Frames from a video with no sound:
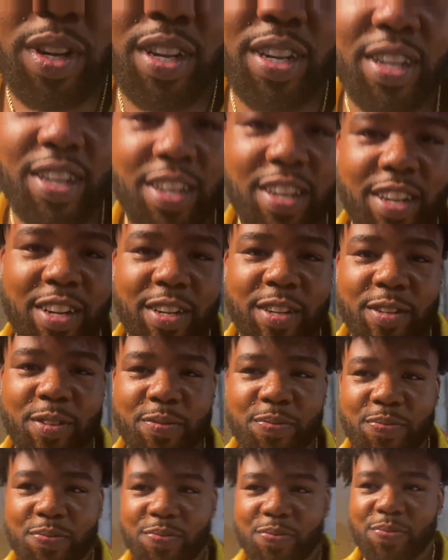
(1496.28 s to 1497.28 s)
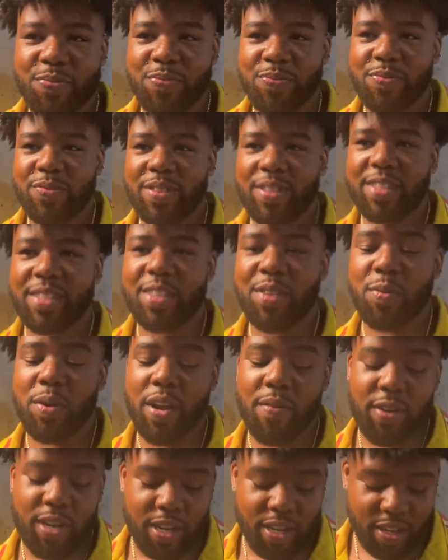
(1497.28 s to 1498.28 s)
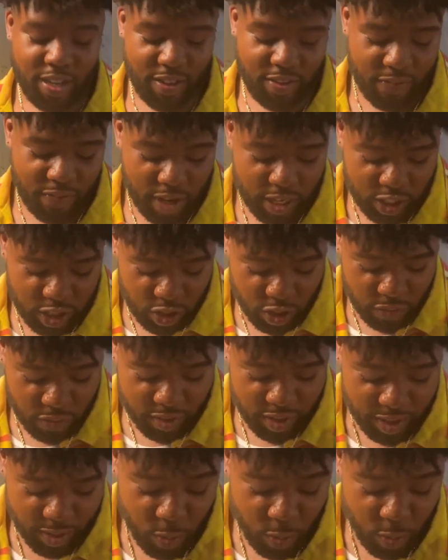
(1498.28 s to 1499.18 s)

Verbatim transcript: He got okay. money. Whatever. Fashion Nova,